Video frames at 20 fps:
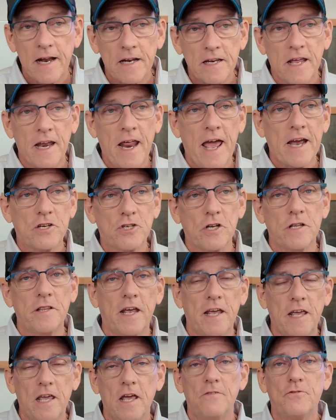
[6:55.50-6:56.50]
connection
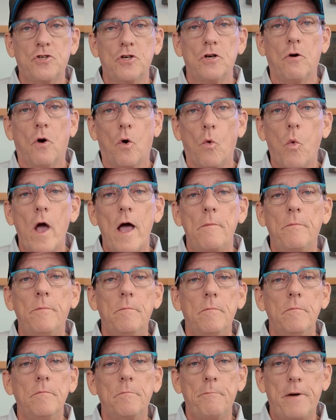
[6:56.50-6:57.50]
that gives you a
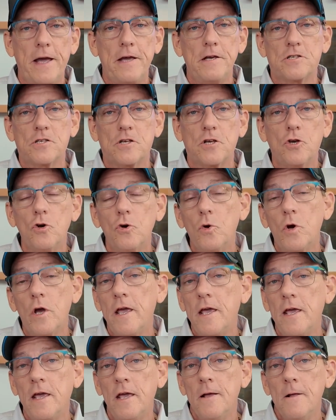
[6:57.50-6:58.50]
web-based
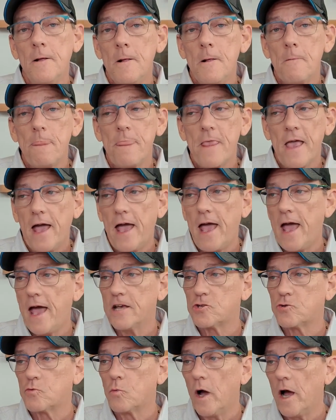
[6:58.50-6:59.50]
GUI,
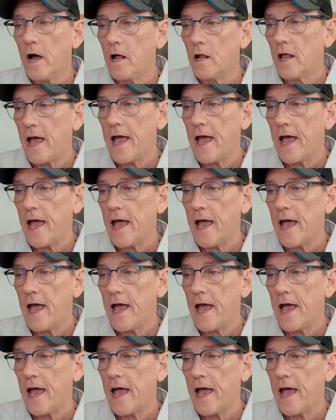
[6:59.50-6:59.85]
as well